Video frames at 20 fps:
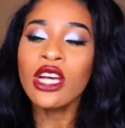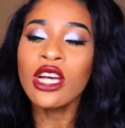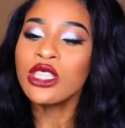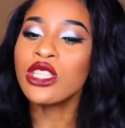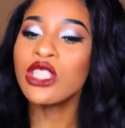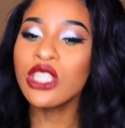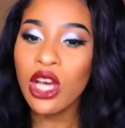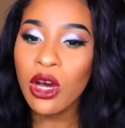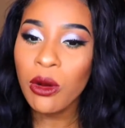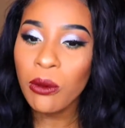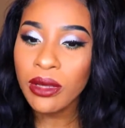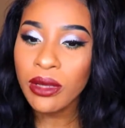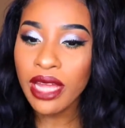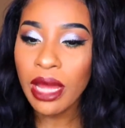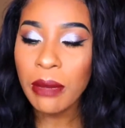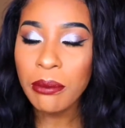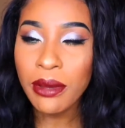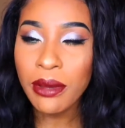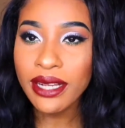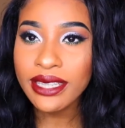So with
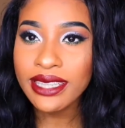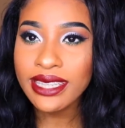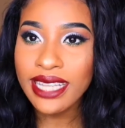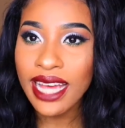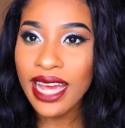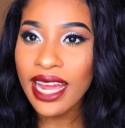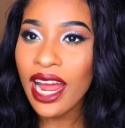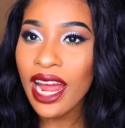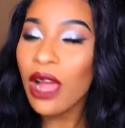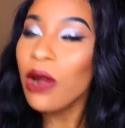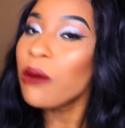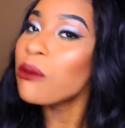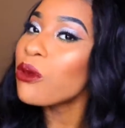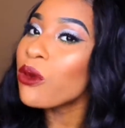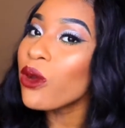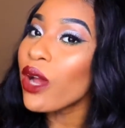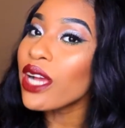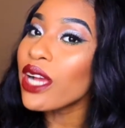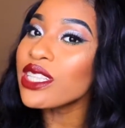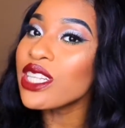that being said, I hope you
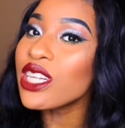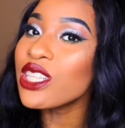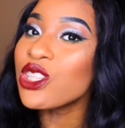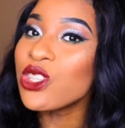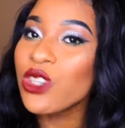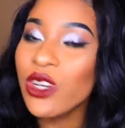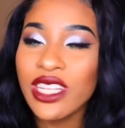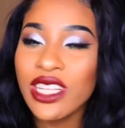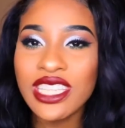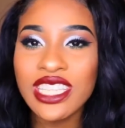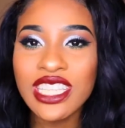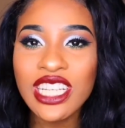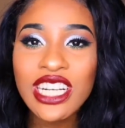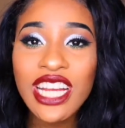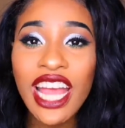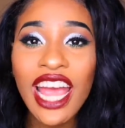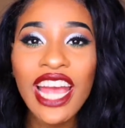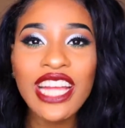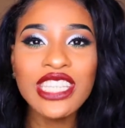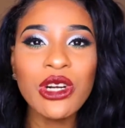guys enjoy this
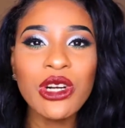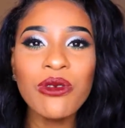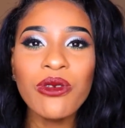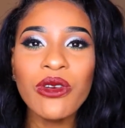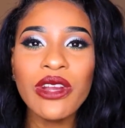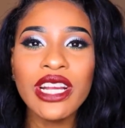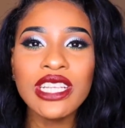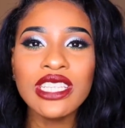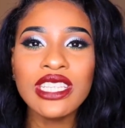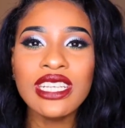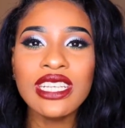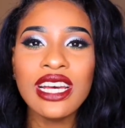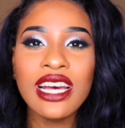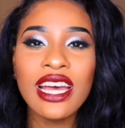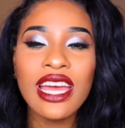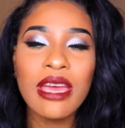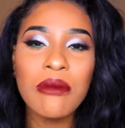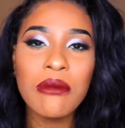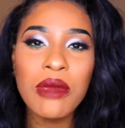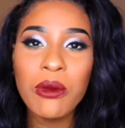look. And don't forget to
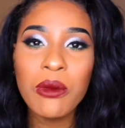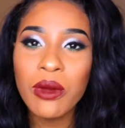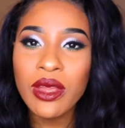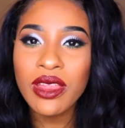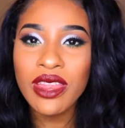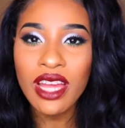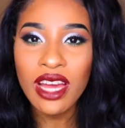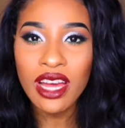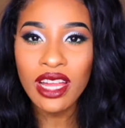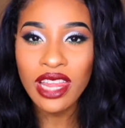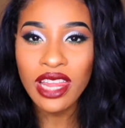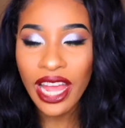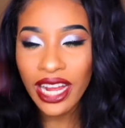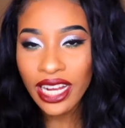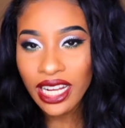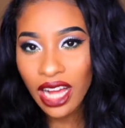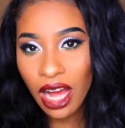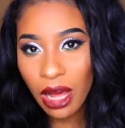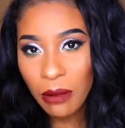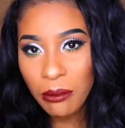hit me with the
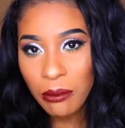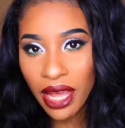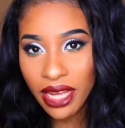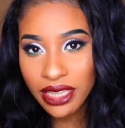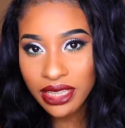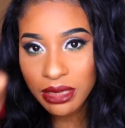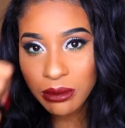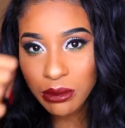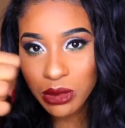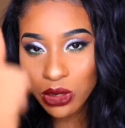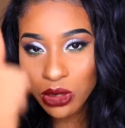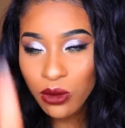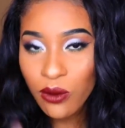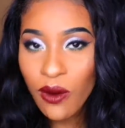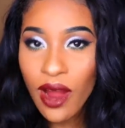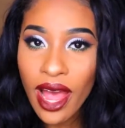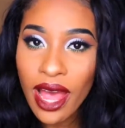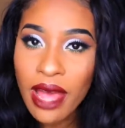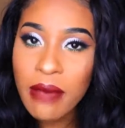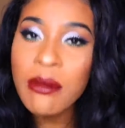like, comment, and
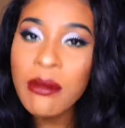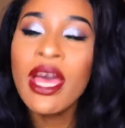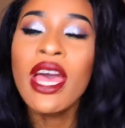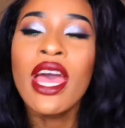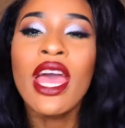subscribe.